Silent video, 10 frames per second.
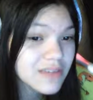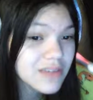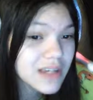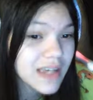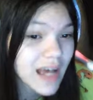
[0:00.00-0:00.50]

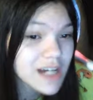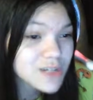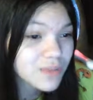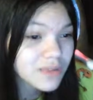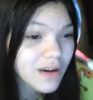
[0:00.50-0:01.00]
giving
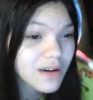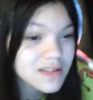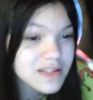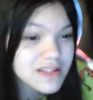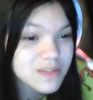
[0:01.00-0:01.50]
casual
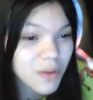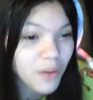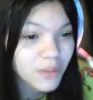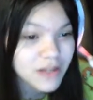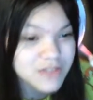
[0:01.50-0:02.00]
nods and
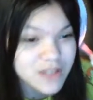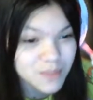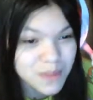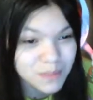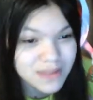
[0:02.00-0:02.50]
small waves to
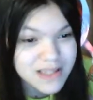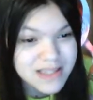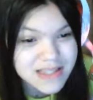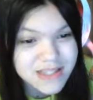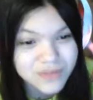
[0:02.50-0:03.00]
the people
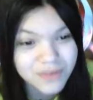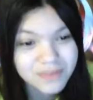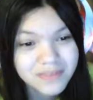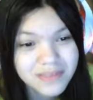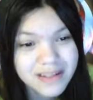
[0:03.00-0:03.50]
he sees
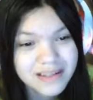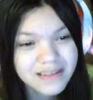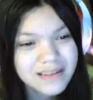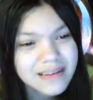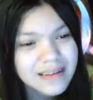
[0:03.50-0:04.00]
from
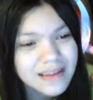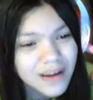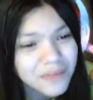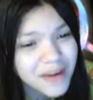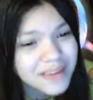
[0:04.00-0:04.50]

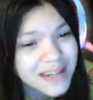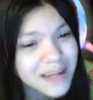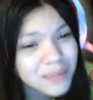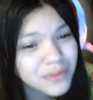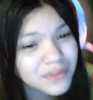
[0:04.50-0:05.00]
around the
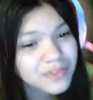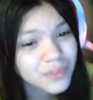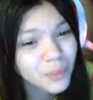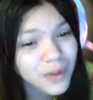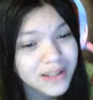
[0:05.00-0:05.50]
neighborhood
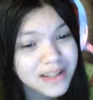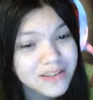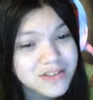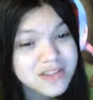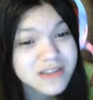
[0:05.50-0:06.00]
for 1
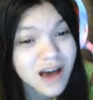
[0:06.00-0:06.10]
year's